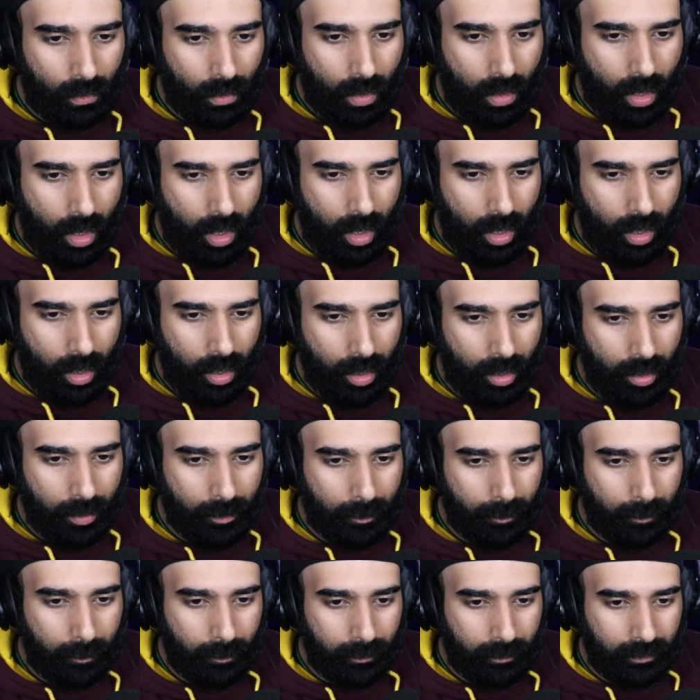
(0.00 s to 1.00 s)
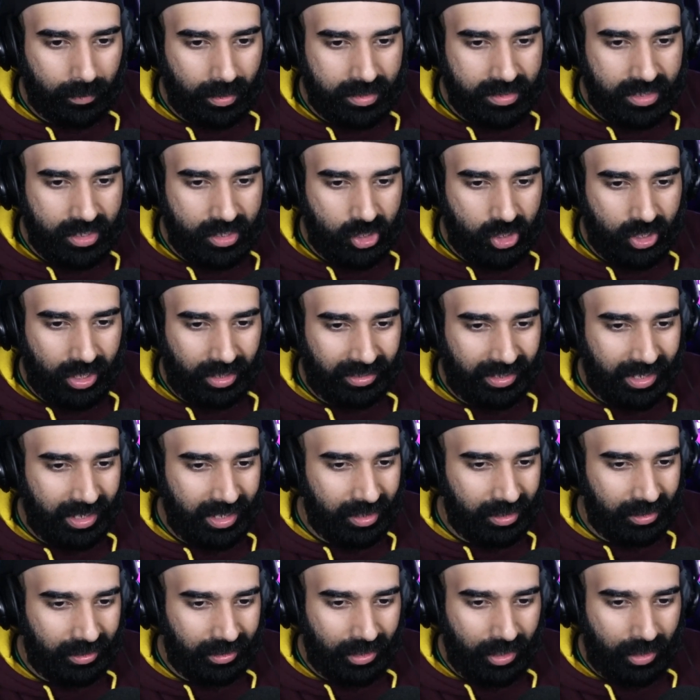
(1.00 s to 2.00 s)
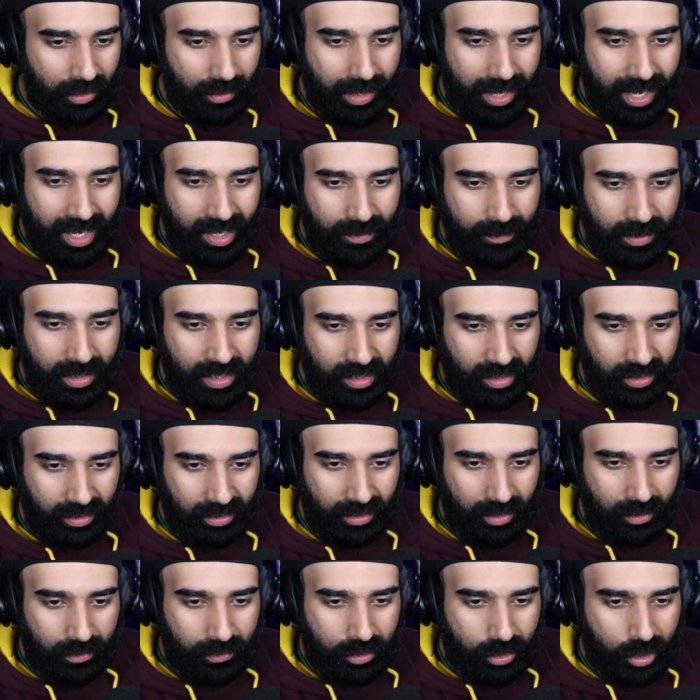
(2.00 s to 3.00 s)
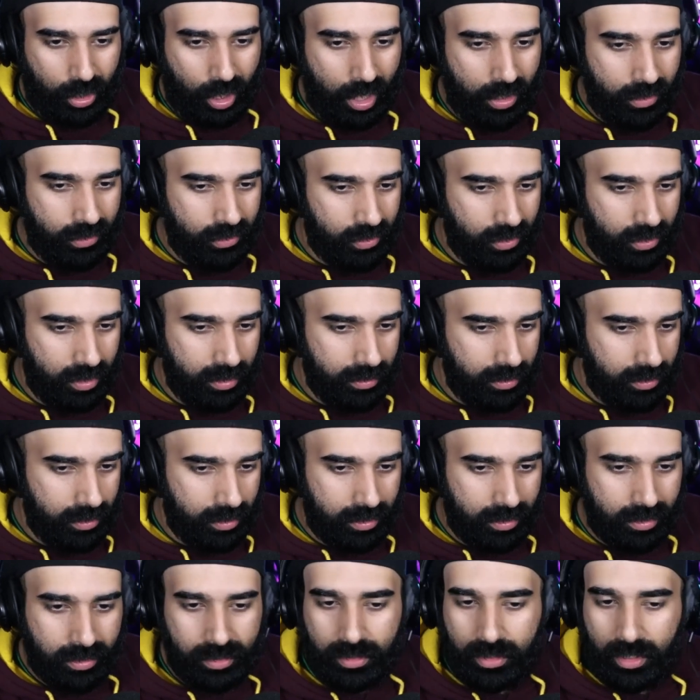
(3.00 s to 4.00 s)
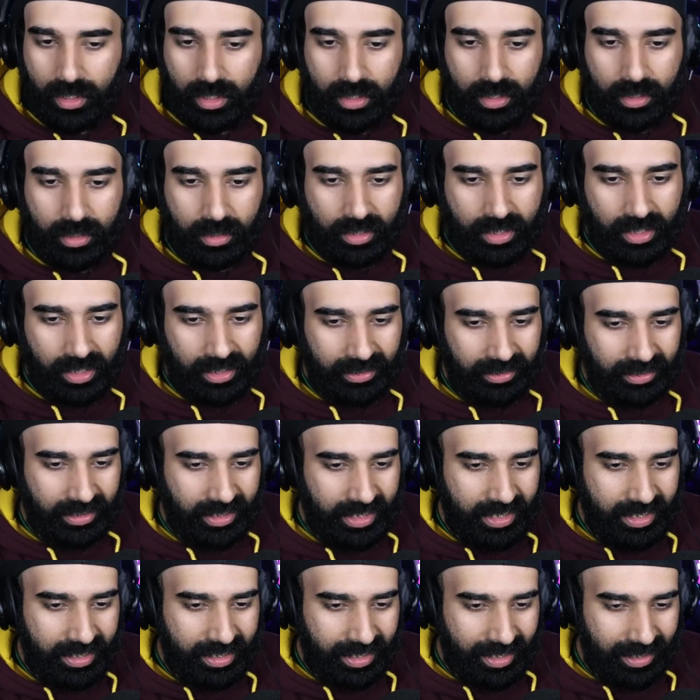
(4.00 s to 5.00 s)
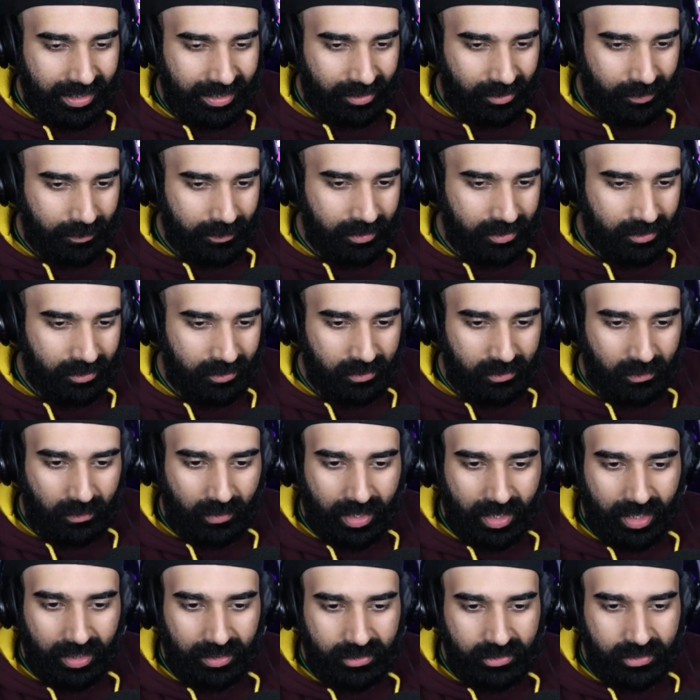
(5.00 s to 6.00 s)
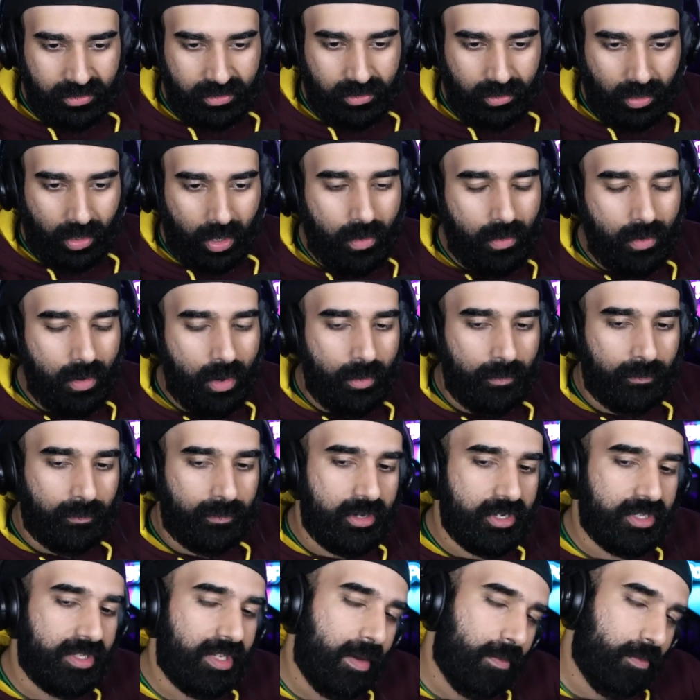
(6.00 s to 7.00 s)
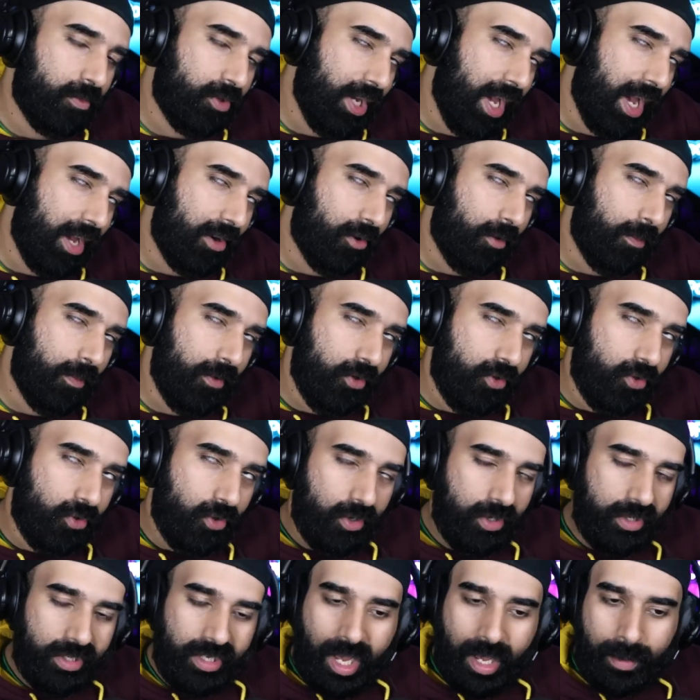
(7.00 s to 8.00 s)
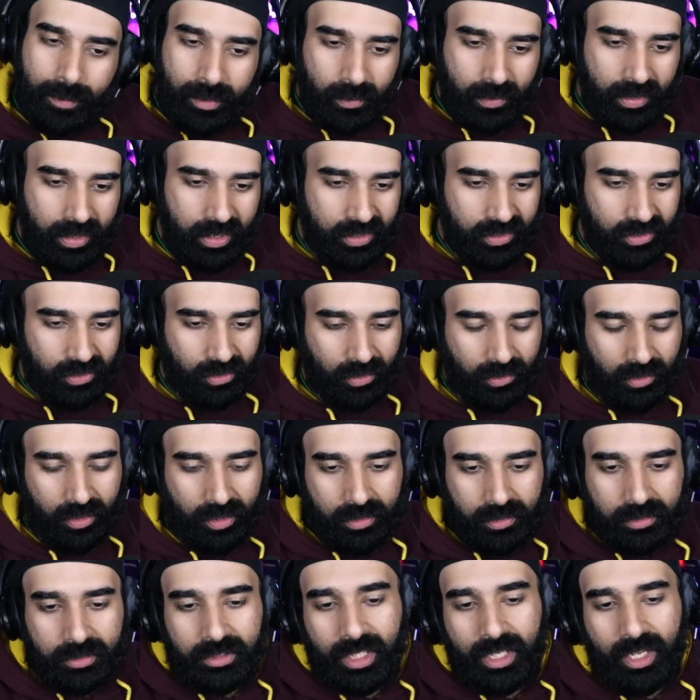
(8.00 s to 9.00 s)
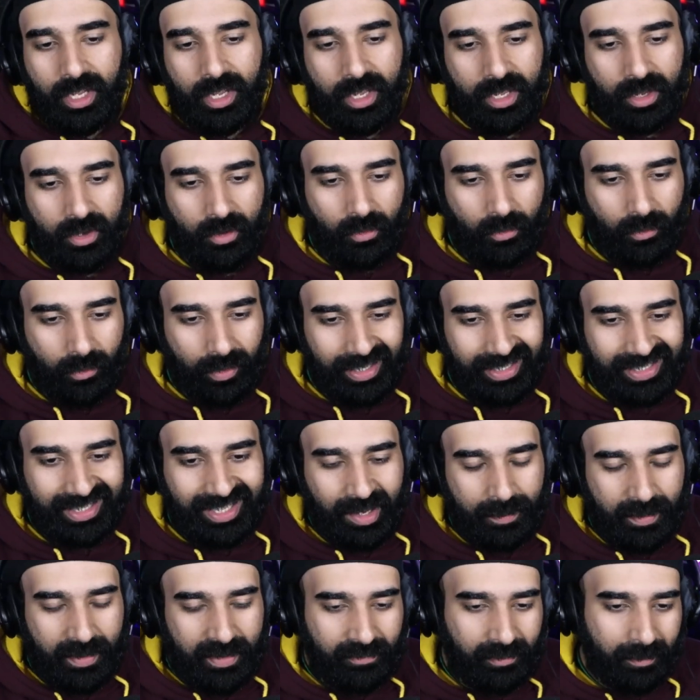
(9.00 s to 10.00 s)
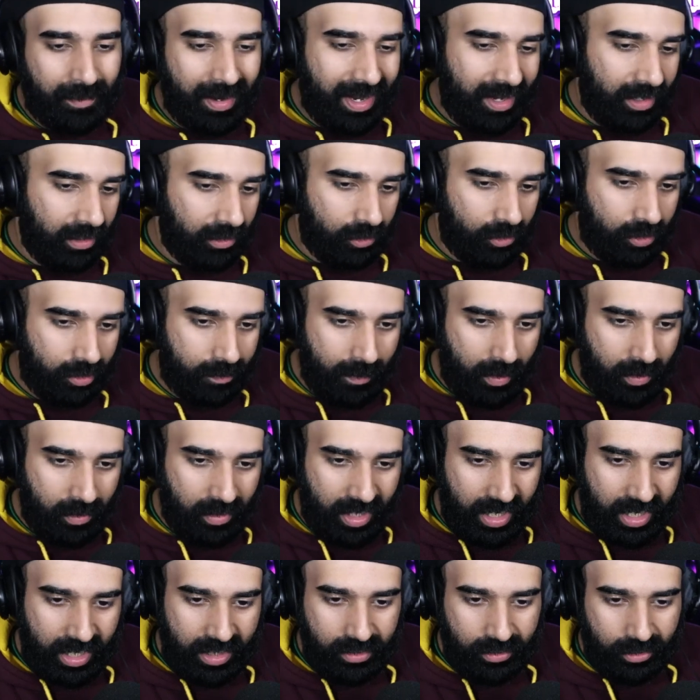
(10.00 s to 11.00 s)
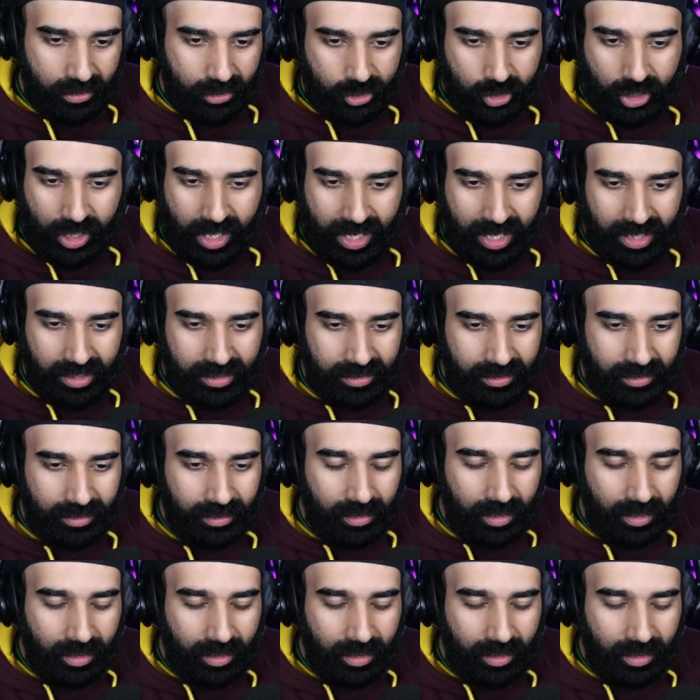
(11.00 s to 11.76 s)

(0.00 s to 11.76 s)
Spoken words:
Let's see. Chalet, hello. Amy, hello. Kansas. Kalita, hope you're doing well. Zorro, first time chat. Hope you enjoy your time here with us, Zorro. Welcome in from out of lurk mode into the chat.